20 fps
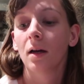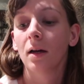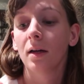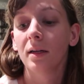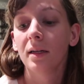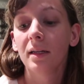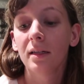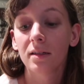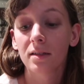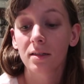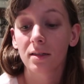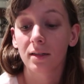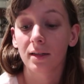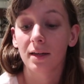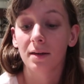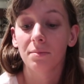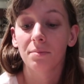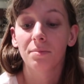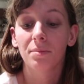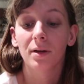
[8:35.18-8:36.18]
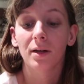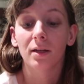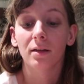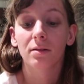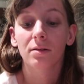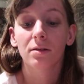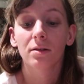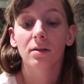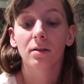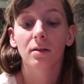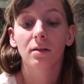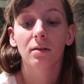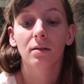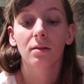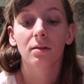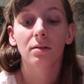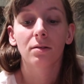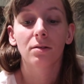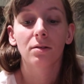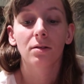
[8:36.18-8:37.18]
I need to sleep, but
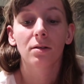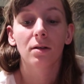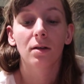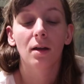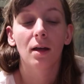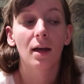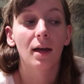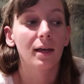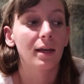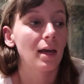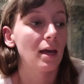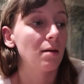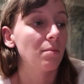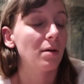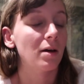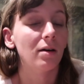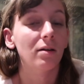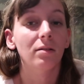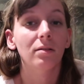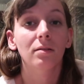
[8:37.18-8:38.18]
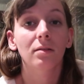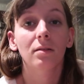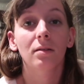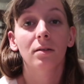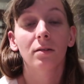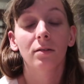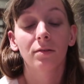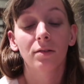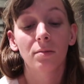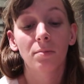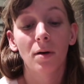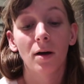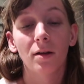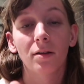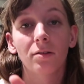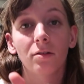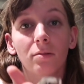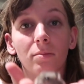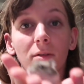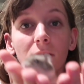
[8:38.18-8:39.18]
I came out of the
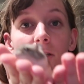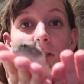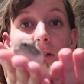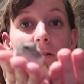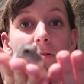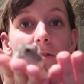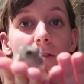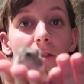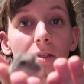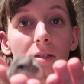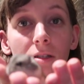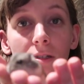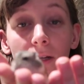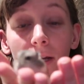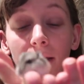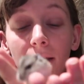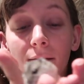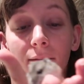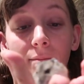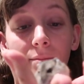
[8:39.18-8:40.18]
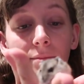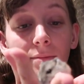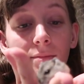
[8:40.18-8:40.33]
bathroom and she was just like